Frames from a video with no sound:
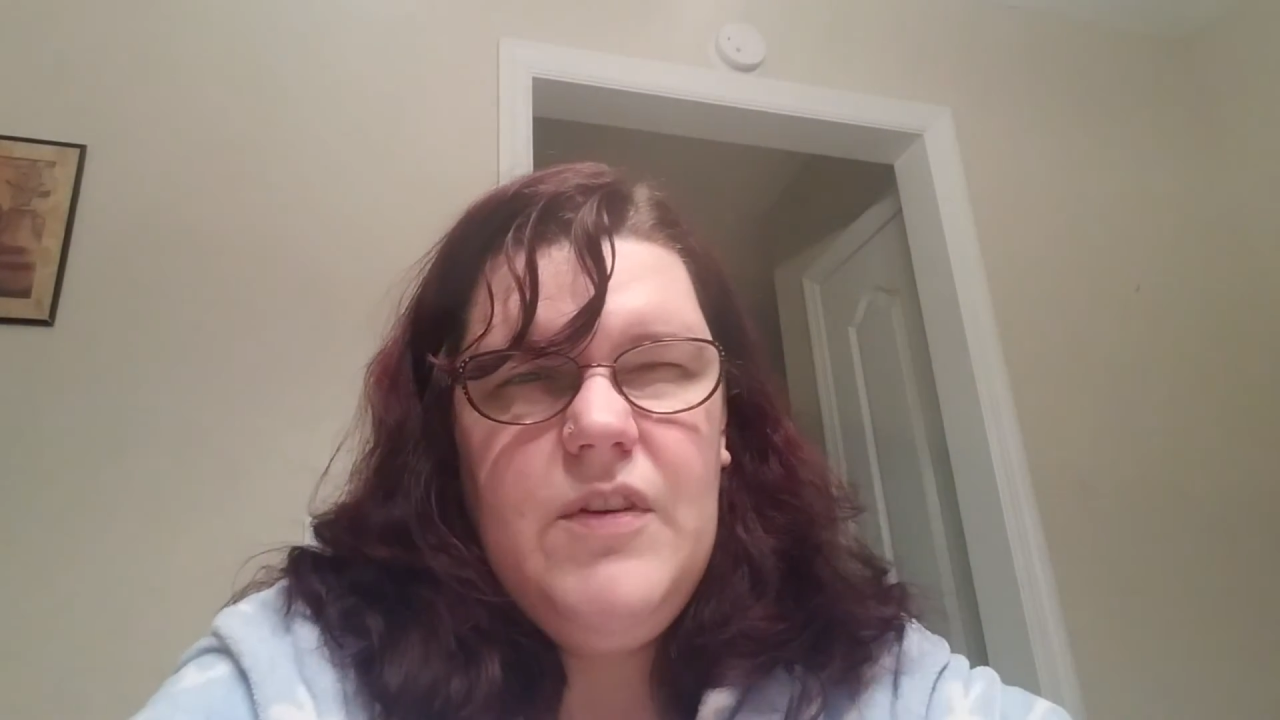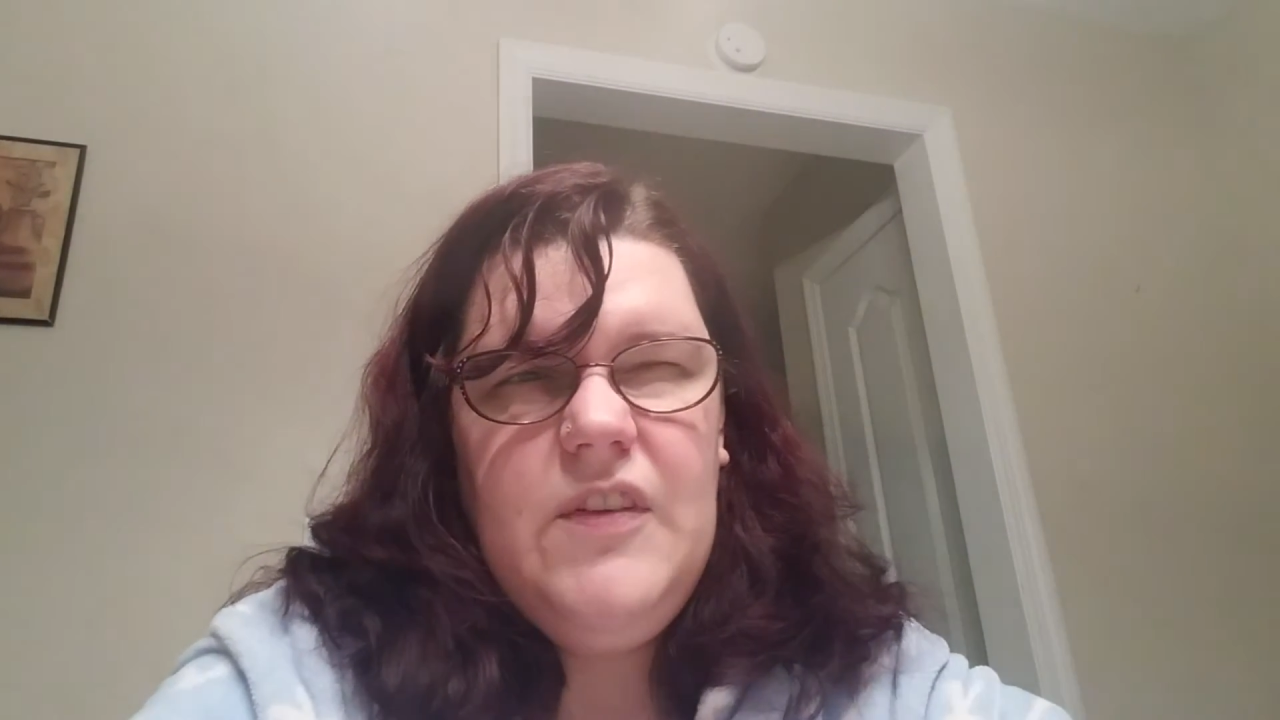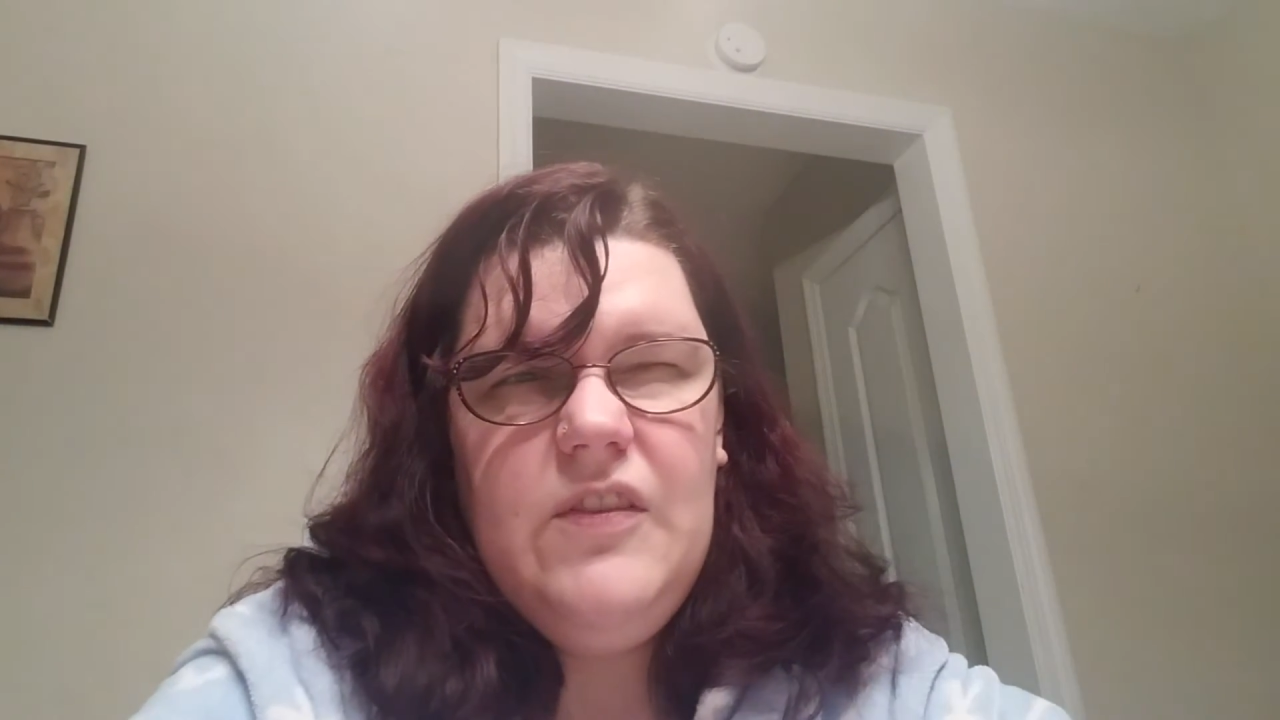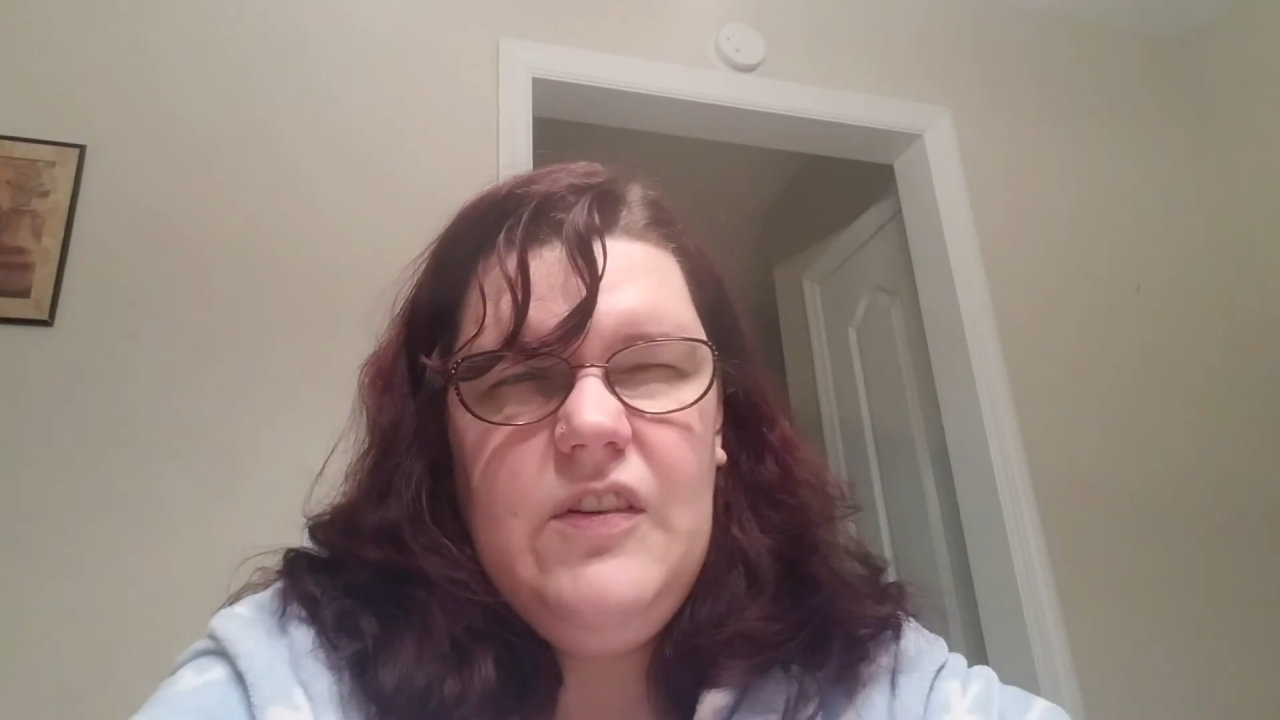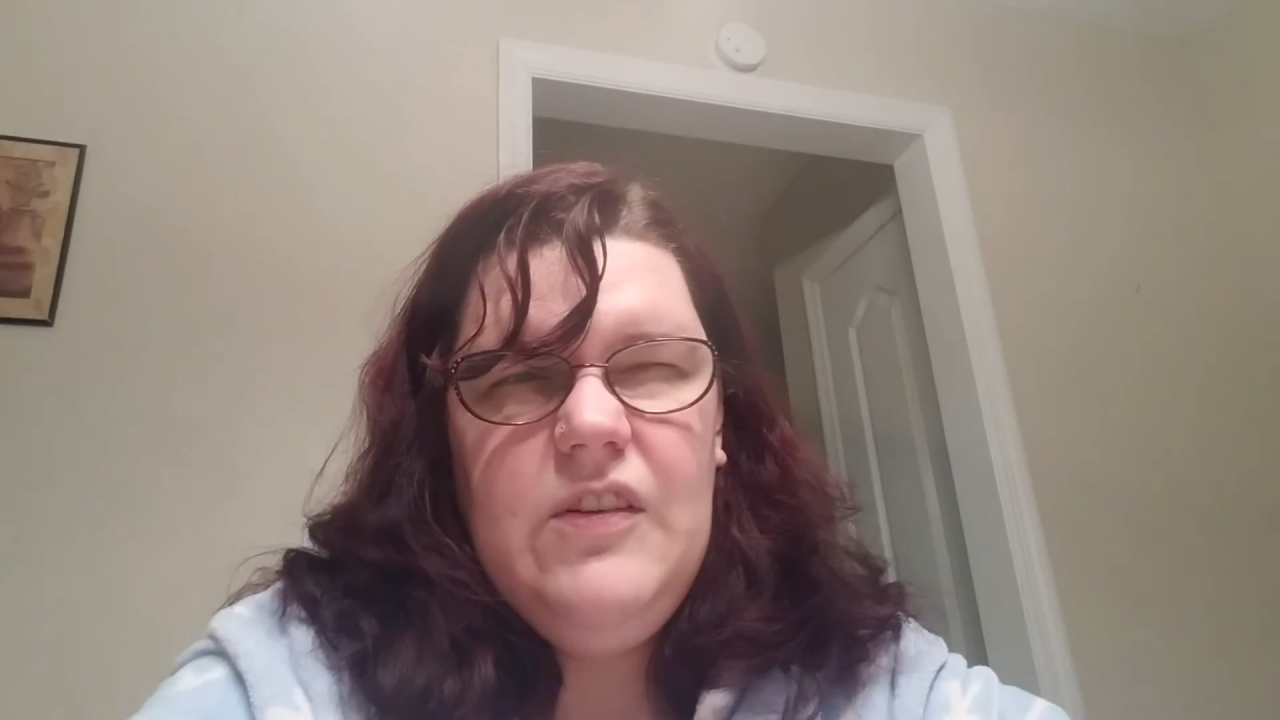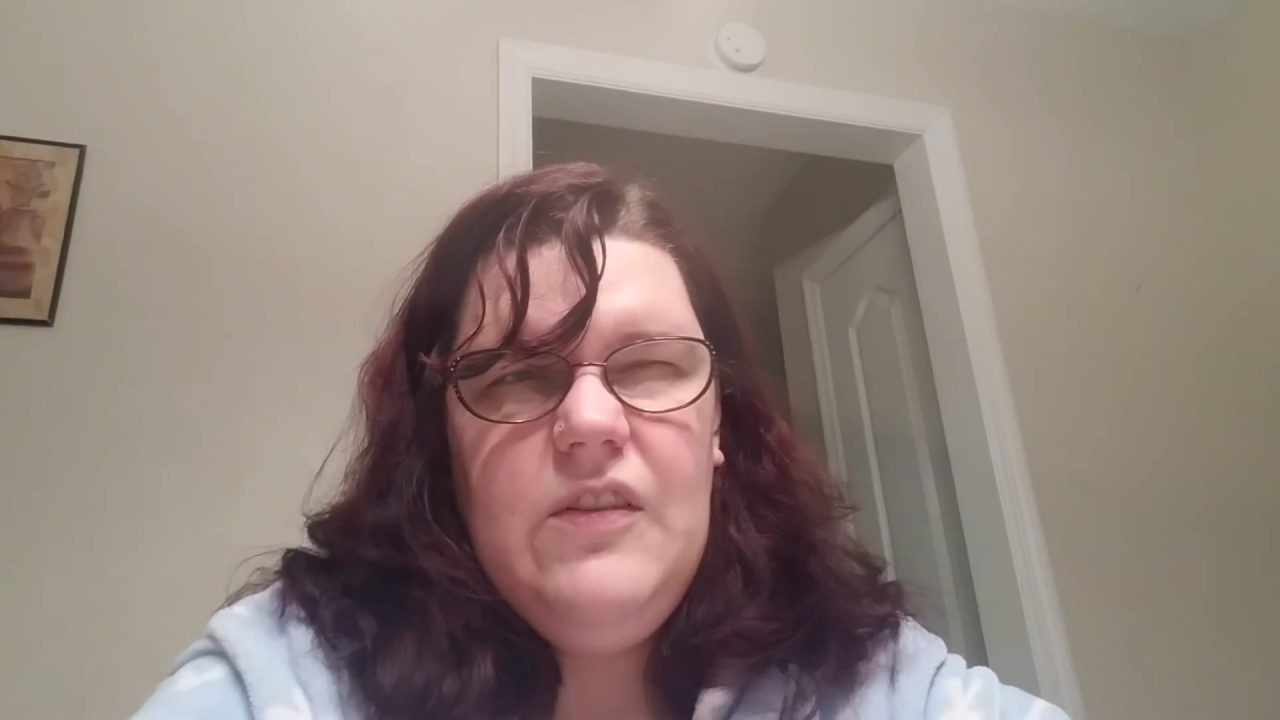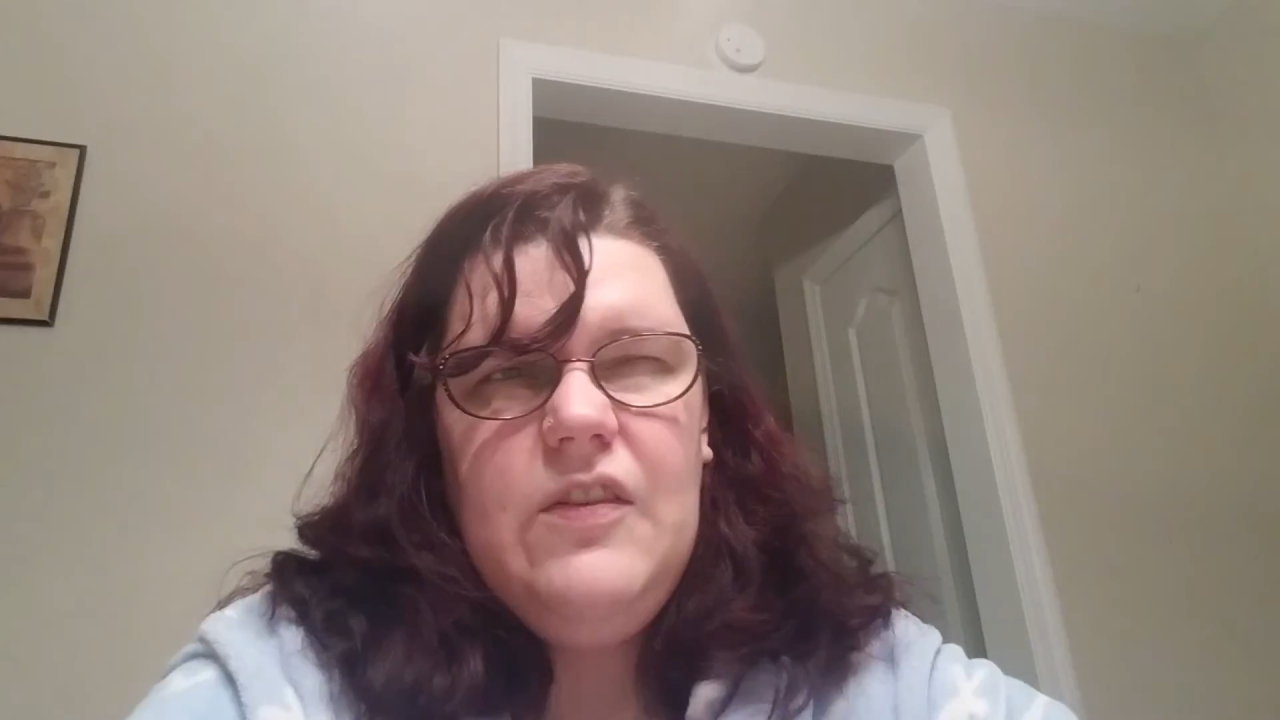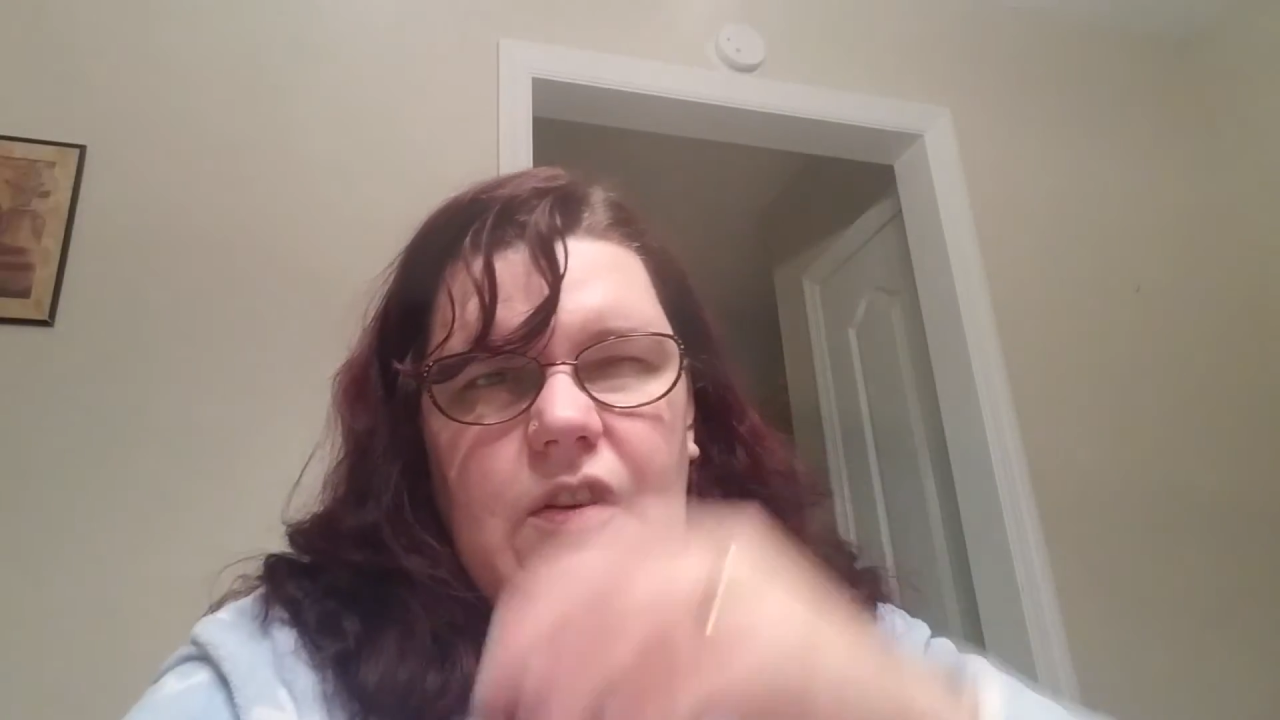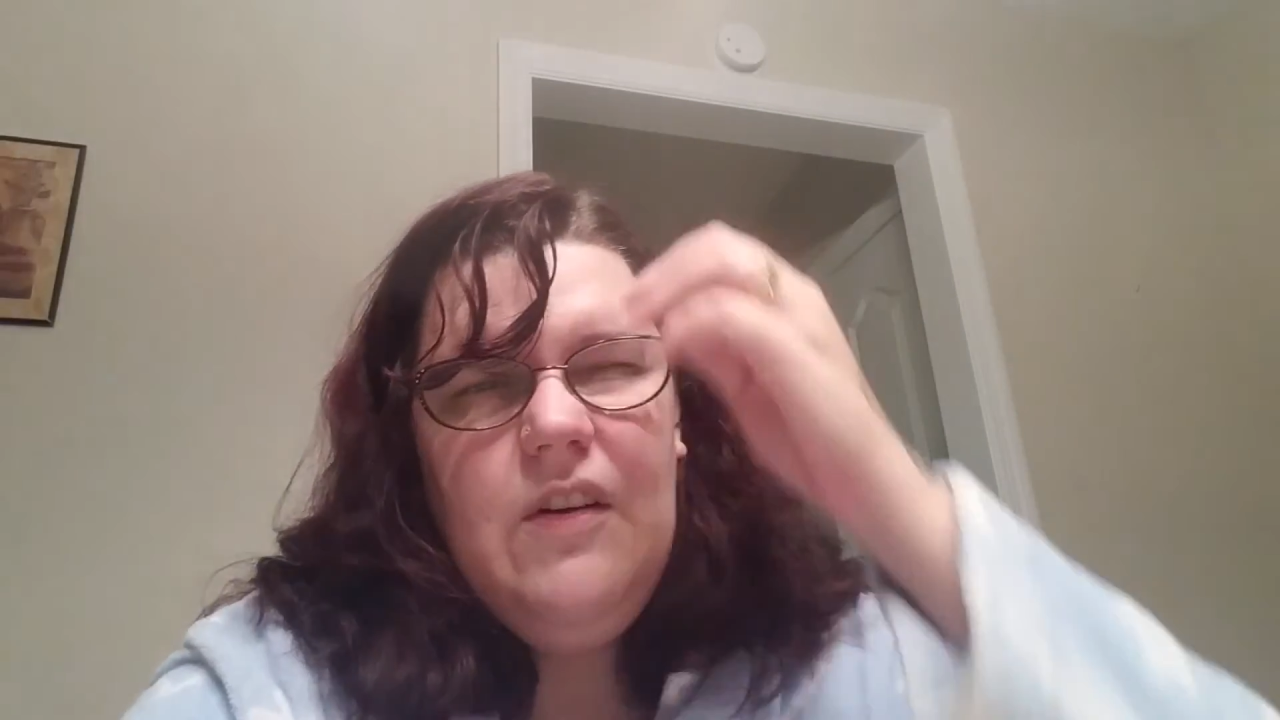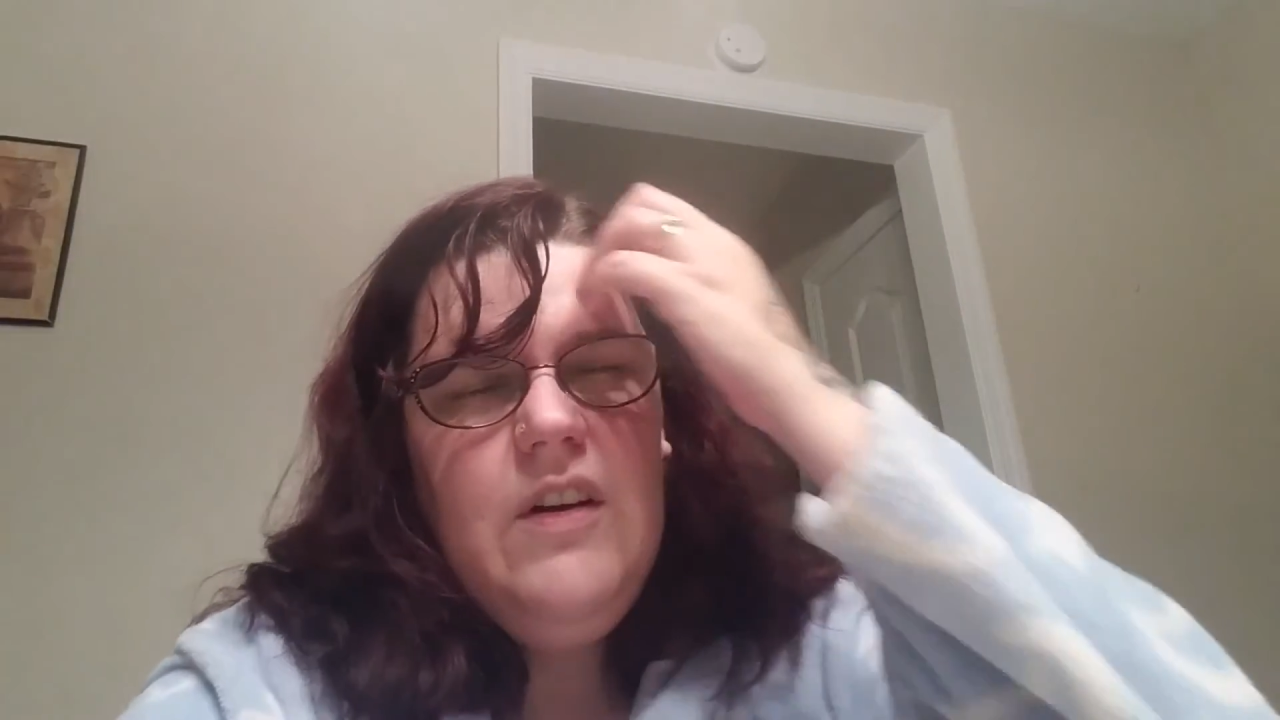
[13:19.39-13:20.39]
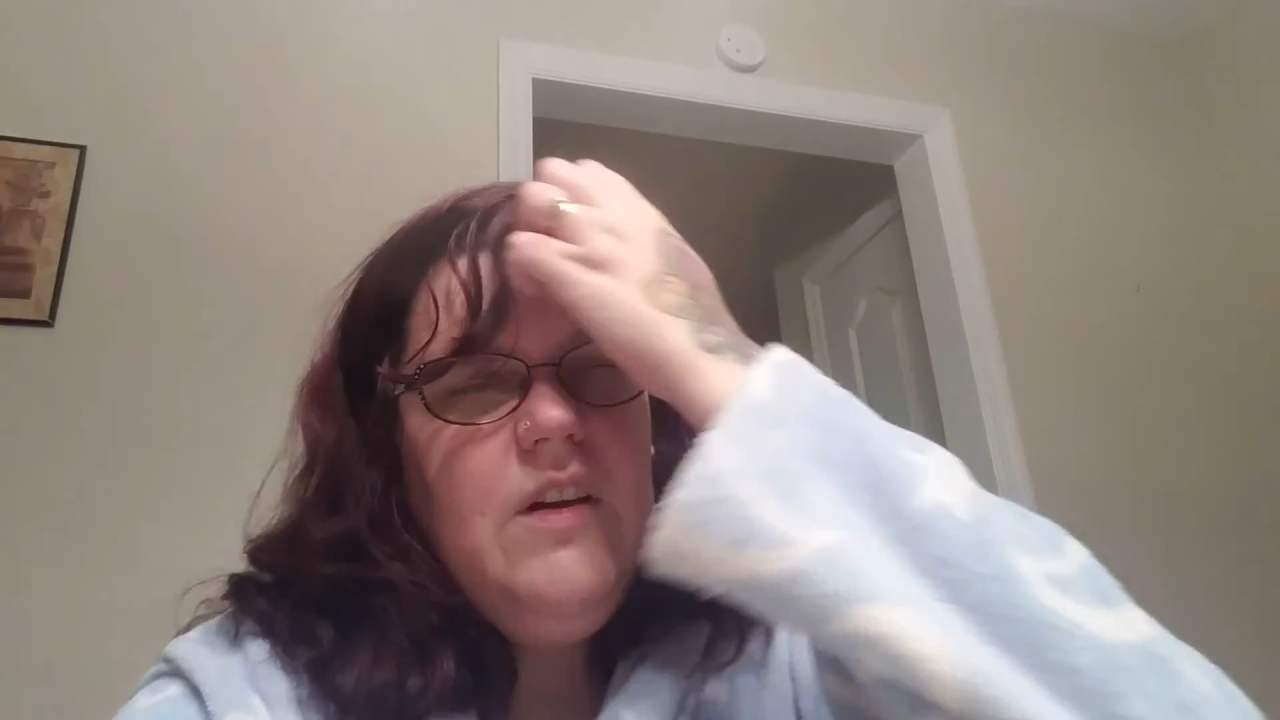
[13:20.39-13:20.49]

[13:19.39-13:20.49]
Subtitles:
resistance